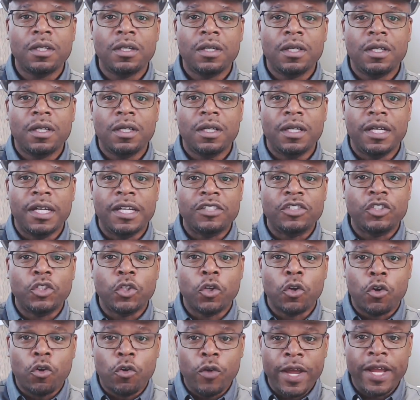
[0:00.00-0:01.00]
is your
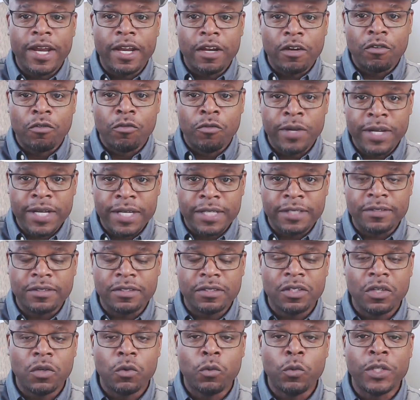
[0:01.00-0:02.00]
credit risk,
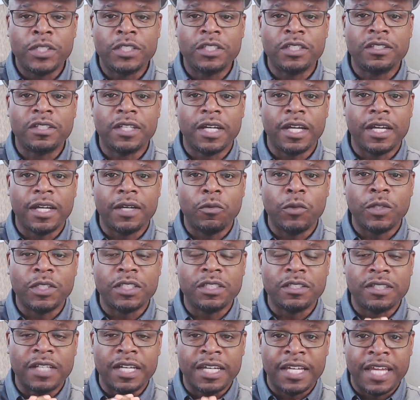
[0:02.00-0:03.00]
which is a
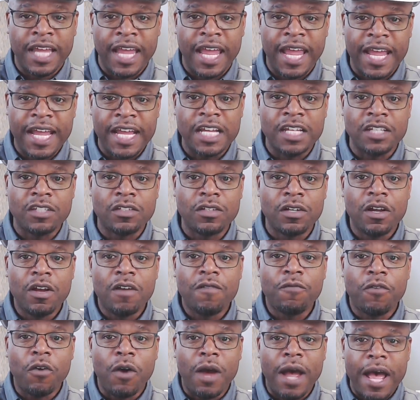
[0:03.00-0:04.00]
gauge for
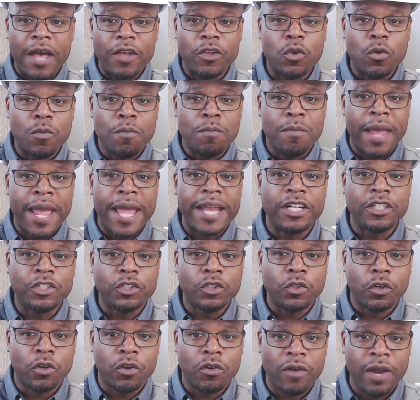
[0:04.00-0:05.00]
how you manage your
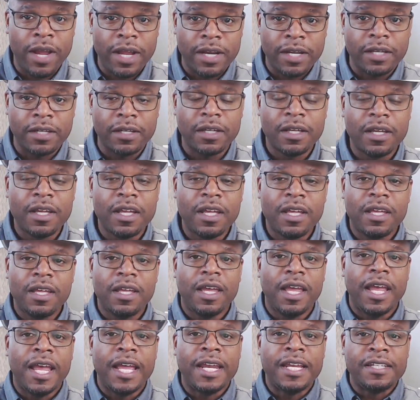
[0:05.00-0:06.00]
credit. And
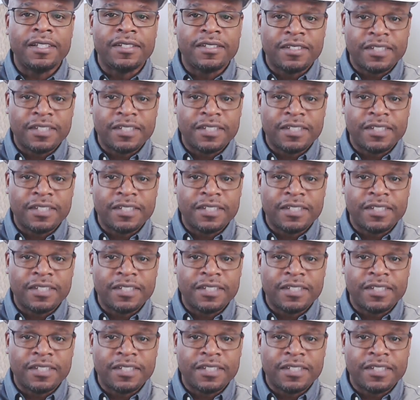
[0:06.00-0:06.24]
in some